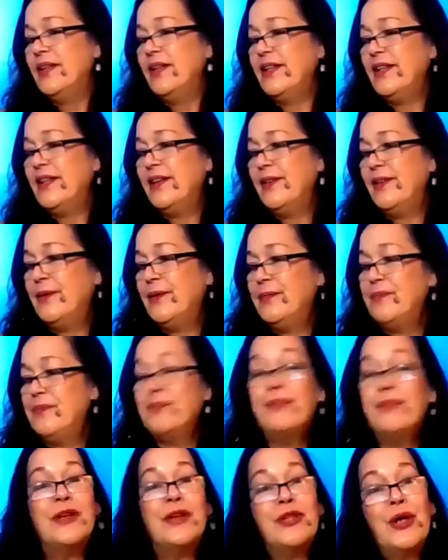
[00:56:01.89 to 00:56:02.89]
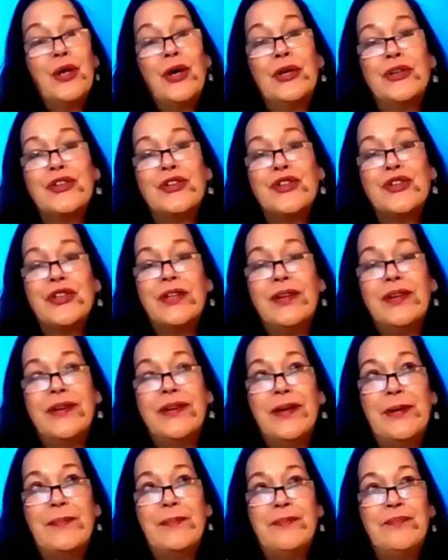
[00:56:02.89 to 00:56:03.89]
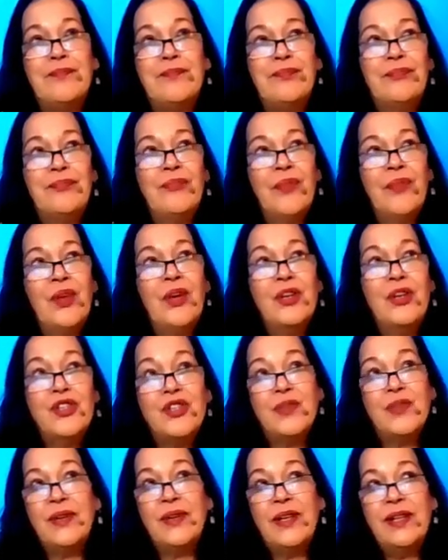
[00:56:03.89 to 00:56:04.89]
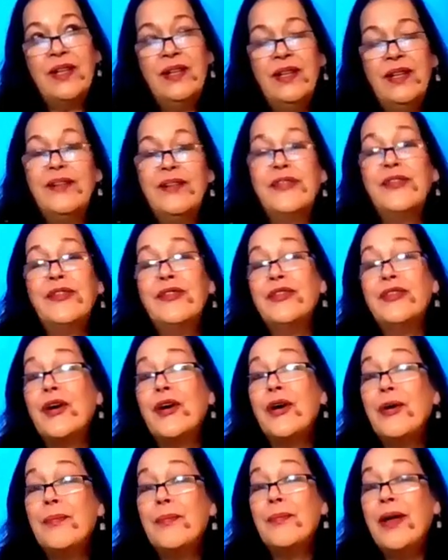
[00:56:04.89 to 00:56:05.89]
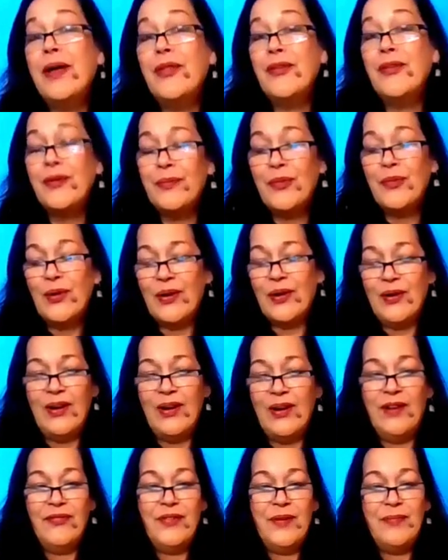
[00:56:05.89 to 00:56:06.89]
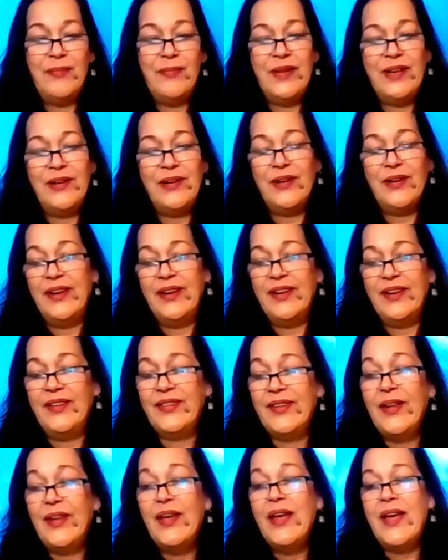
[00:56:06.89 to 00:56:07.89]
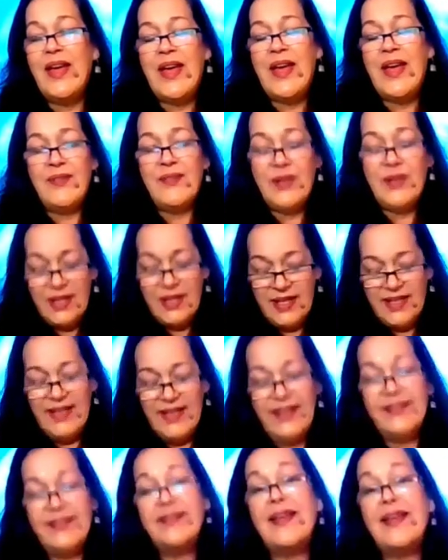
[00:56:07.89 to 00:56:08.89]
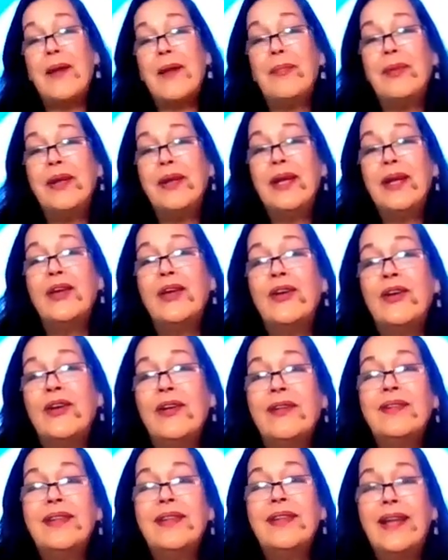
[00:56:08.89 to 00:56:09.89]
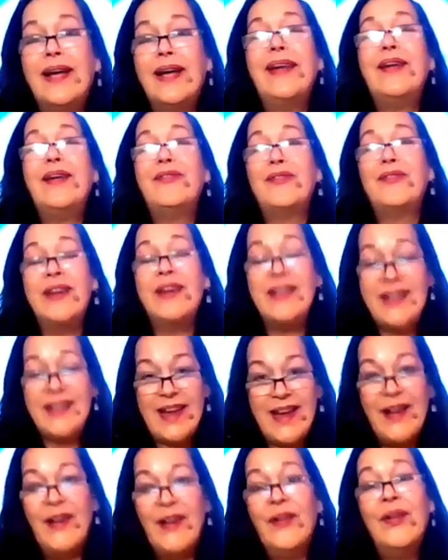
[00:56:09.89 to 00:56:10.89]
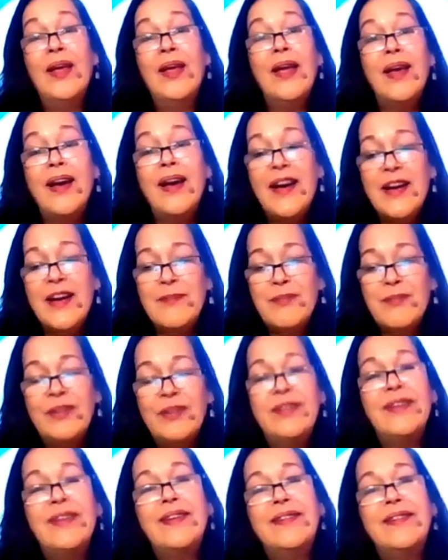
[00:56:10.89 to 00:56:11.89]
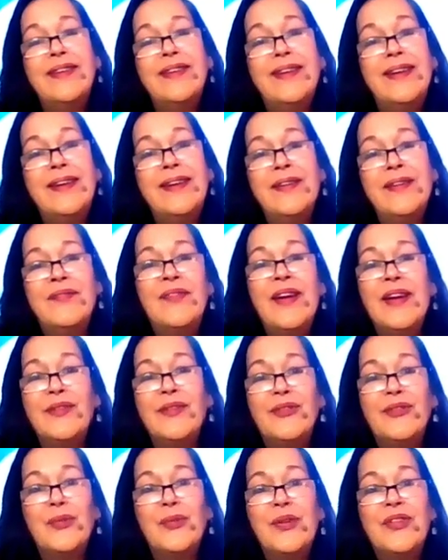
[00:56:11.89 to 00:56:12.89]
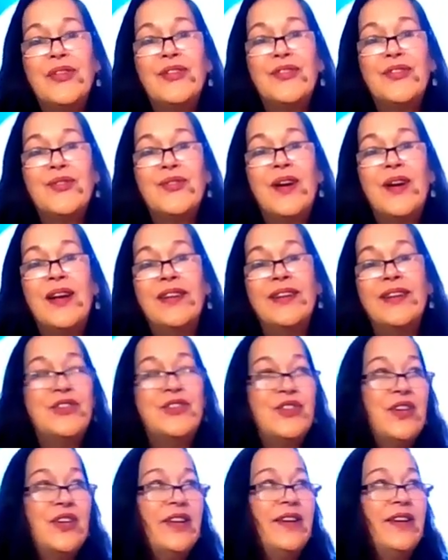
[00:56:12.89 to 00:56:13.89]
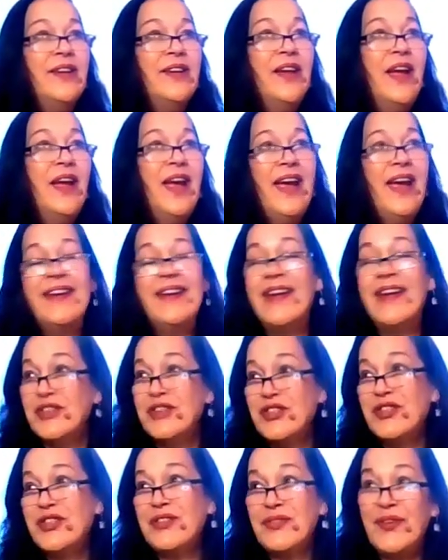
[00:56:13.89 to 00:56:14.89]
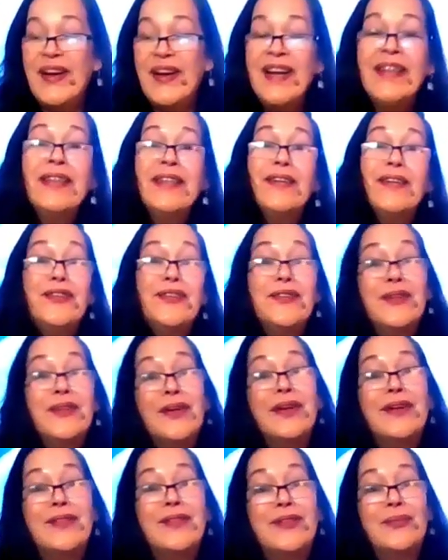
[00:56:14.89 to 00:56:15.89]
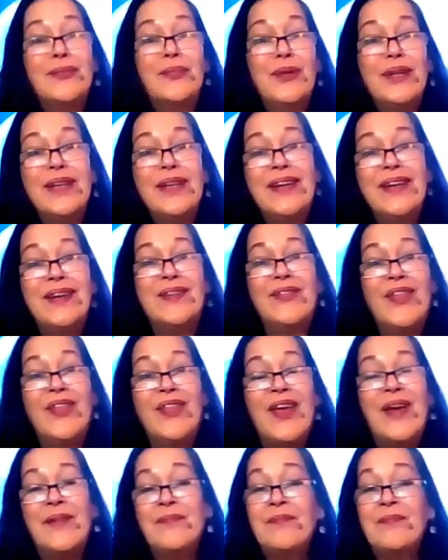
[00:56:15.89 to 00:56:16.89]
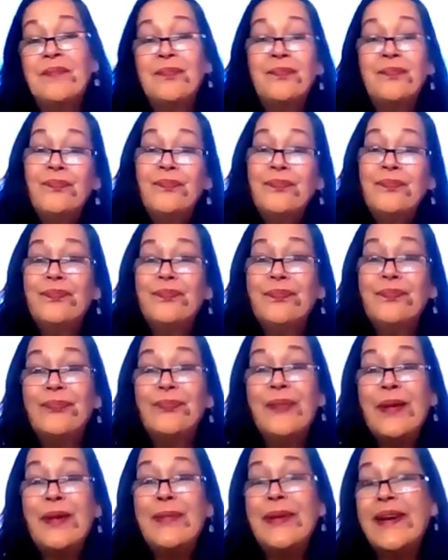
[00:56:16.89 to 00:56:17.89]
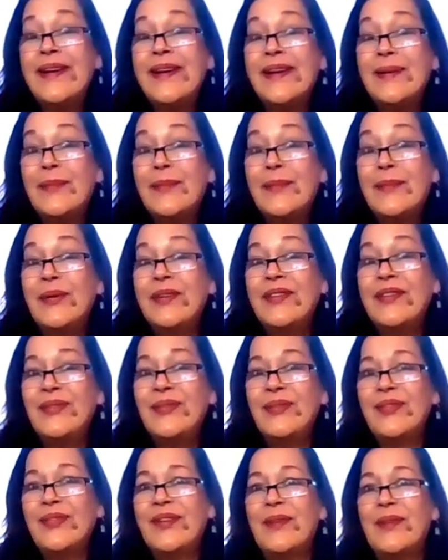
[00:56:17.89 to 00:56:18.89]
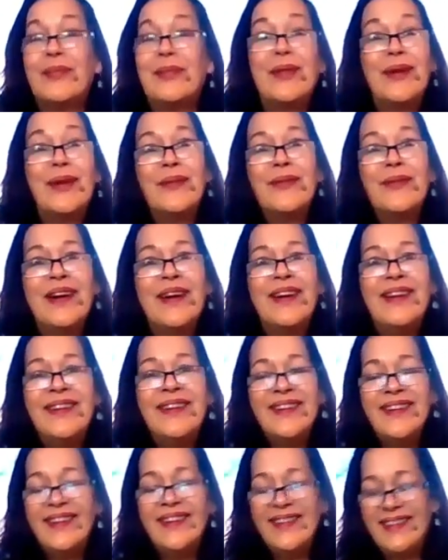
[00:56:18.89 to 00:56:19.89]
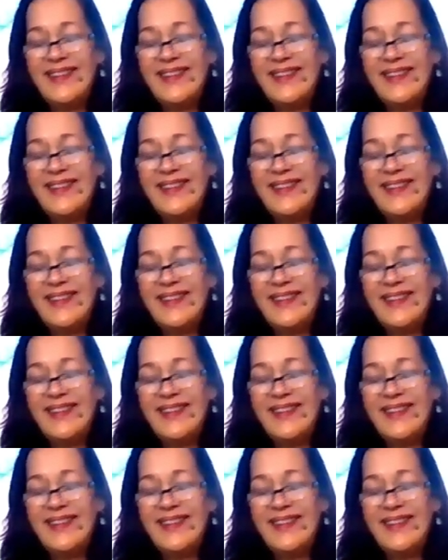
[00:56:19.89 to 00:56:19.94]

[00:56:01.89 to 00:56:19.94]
Yeah, my daughter should really listen to her mother more often, because everything that is happening in her life right now, I predicted in advance with astrology. And now she's finally starting to believe that, maybe I am onto something, right?